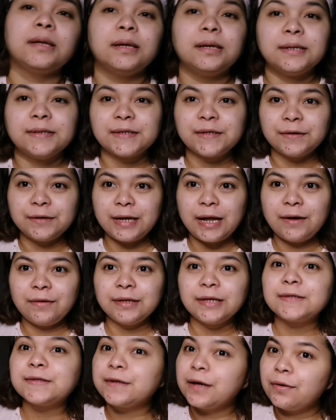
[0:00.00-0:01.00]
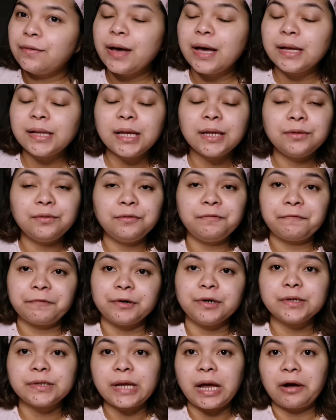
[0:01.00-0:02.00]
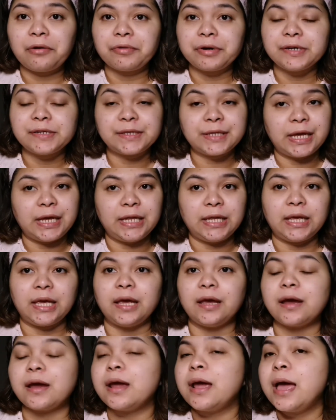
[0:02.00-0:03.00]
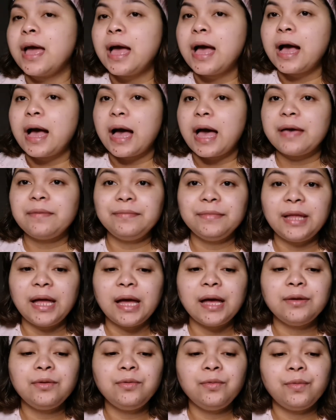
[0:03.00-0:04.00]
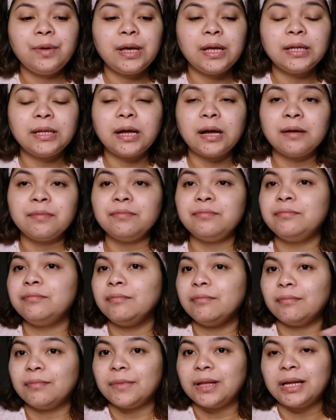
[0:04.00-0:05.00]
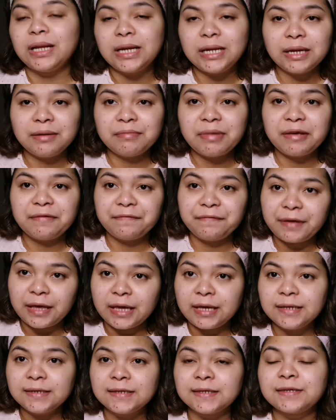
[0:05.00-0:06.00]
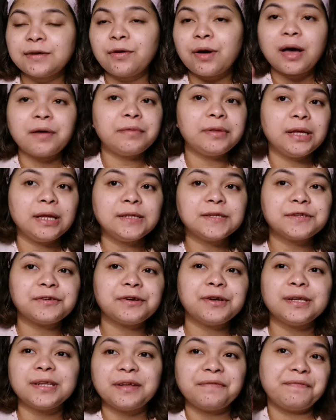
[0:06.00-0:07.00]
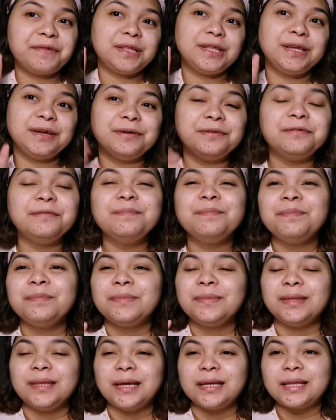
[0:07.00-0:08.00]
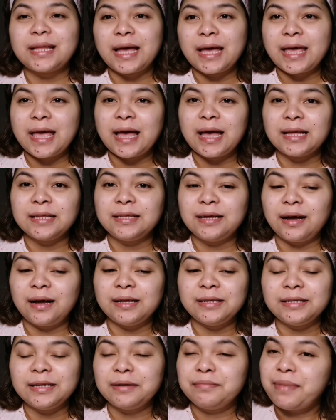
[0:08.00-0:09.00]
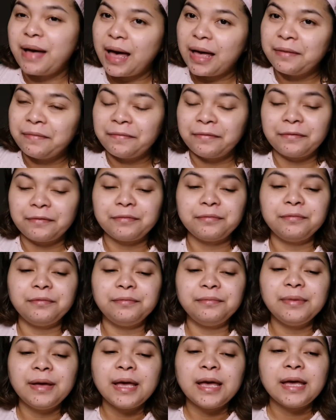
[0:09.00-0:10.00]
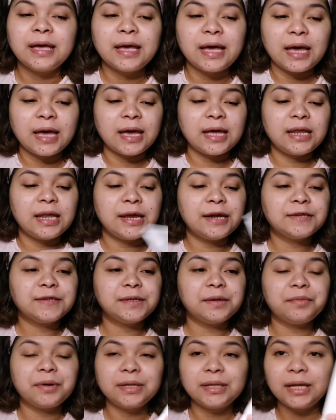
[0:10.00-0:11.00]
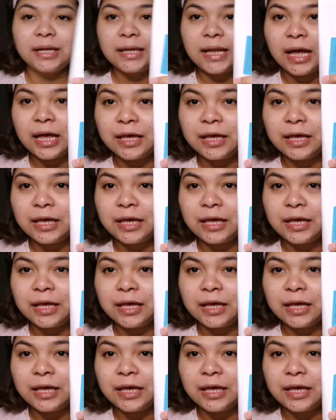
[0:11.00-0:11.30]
So now let's go ahead and do first our skincare. I'm done with cleaning my face, so I will insert the video that I had on the bathroom. And here's the one that I